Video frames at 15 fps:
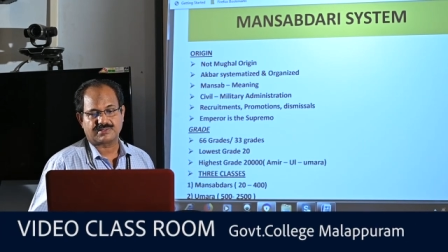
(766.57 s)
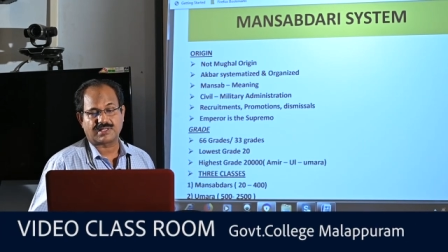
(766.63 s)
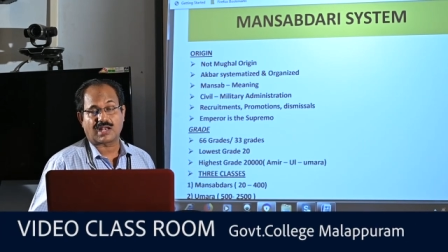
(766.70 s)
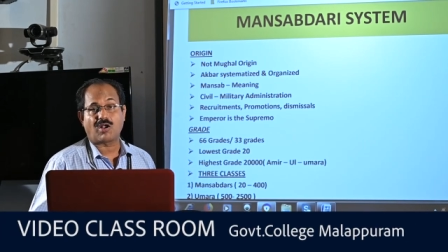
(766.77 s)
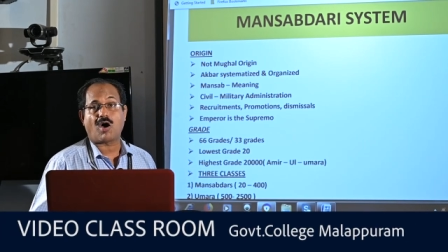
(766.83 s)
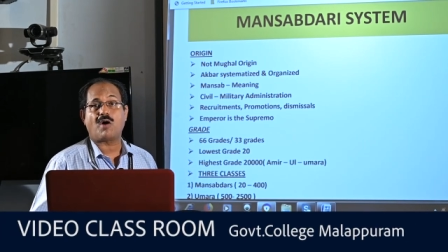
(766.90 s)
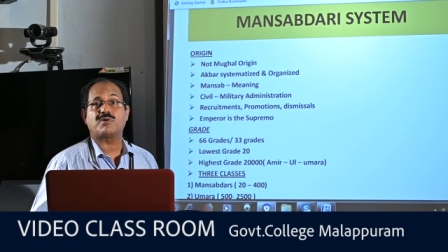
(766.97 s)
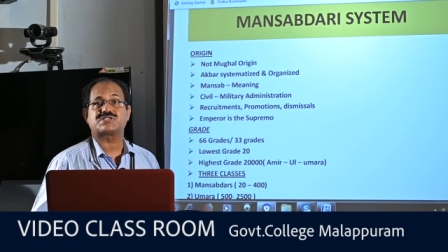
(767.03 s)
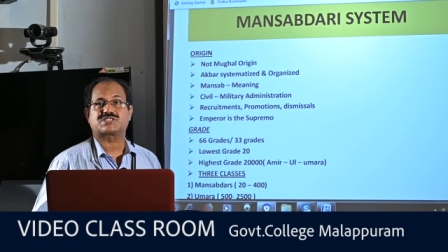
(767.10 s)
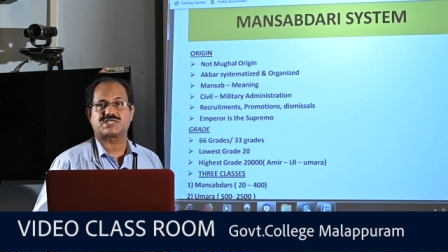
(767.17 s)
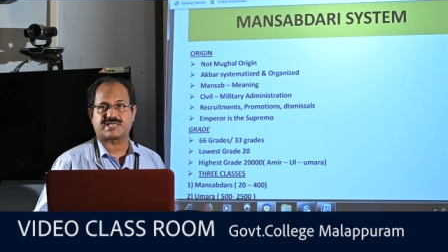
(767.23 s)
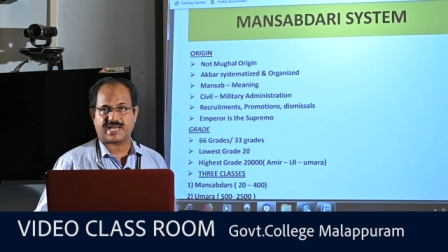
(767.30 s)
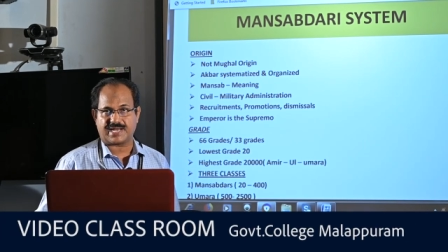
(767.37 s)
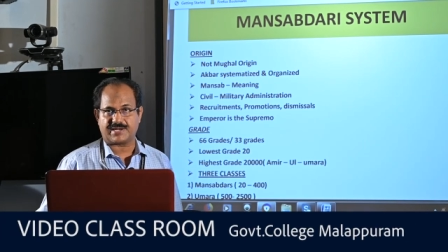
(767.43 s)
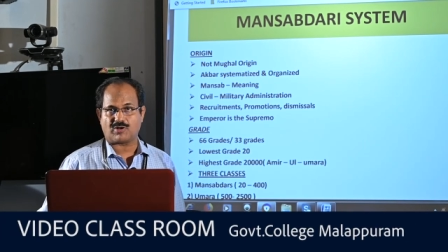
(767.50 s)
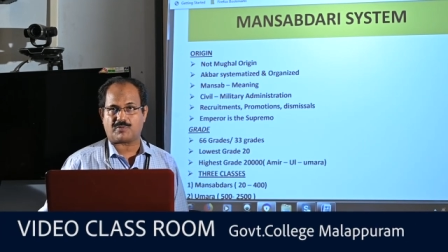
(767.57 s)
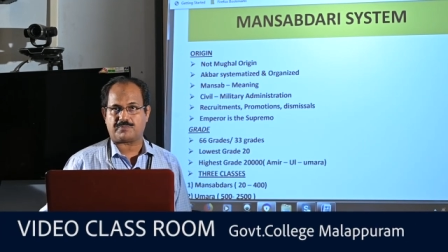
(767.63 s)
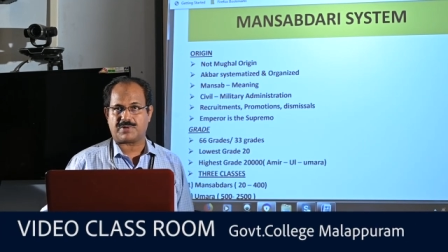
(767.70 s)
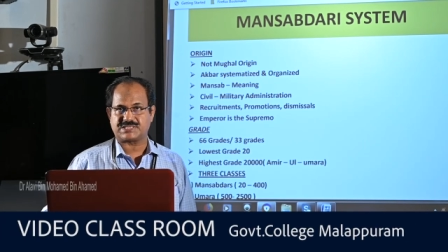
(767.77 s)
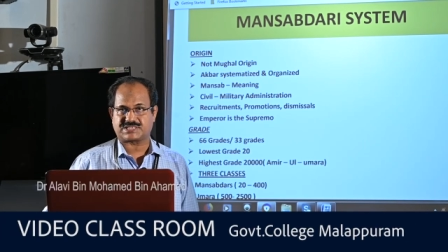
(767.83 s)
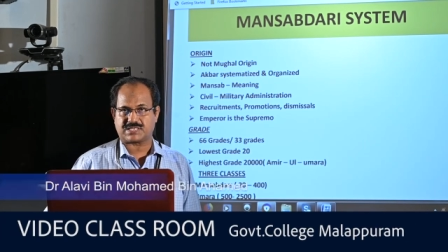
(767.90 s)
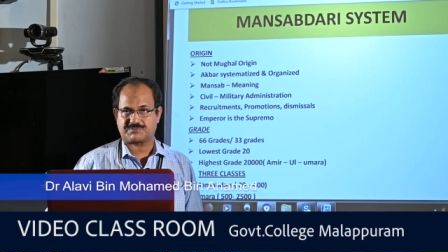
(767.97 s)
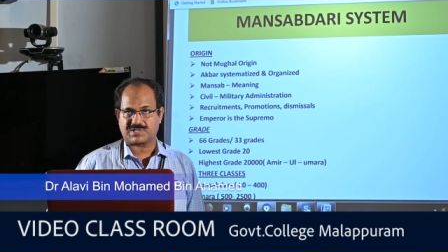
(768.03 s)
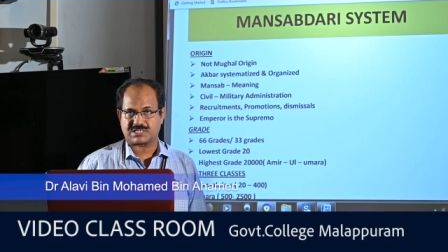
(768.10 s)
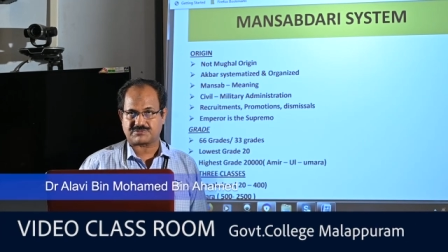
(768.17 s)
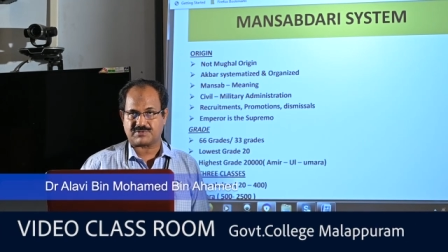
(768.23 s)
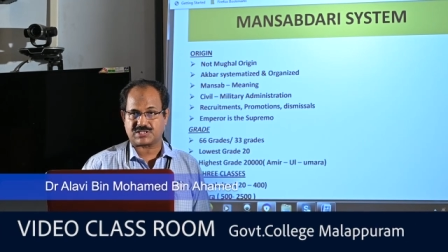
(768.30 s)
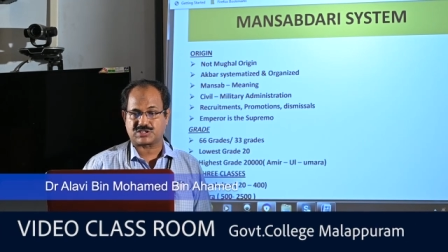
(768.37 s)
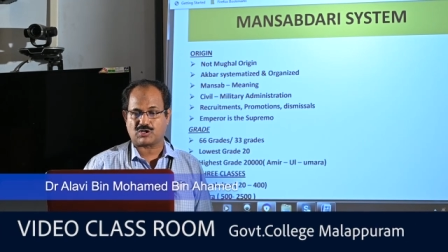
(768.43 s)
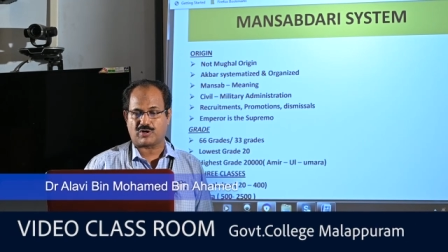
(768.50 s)
The lowest grade of Mansabdars
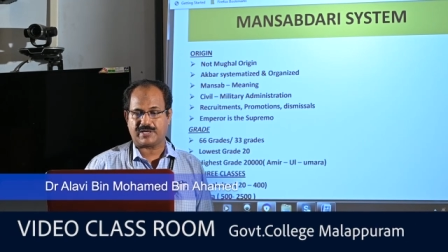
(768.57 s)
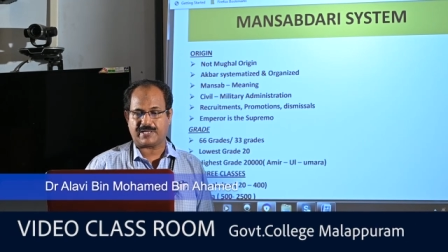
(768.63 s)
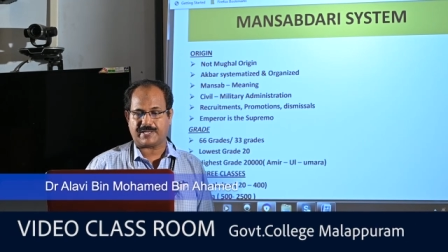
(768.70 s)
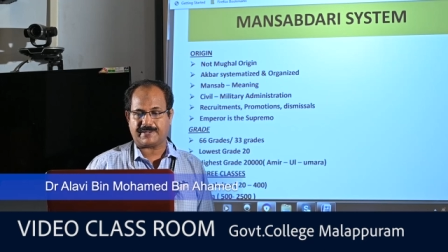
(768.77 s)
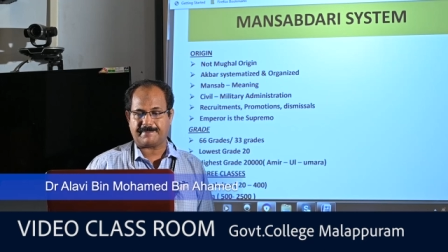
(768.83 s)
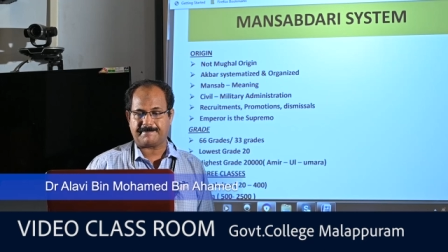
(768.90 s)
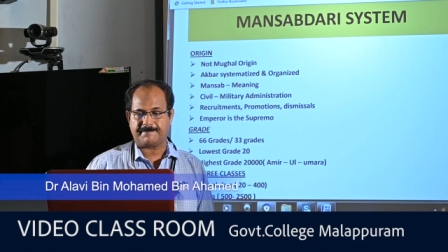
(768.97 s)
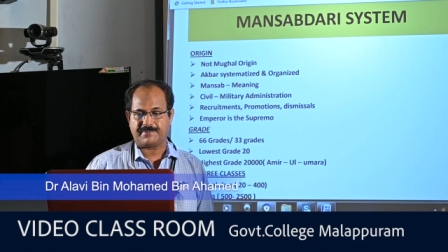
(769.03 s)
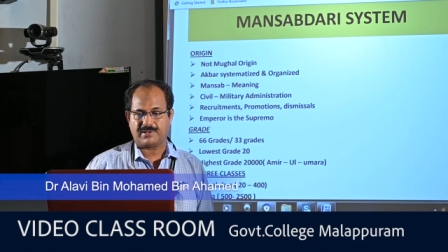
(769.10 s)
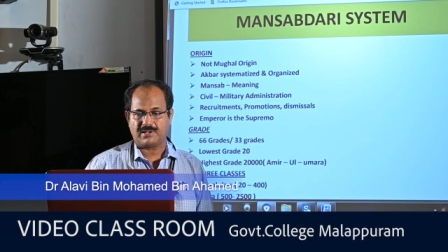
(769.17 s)
were 20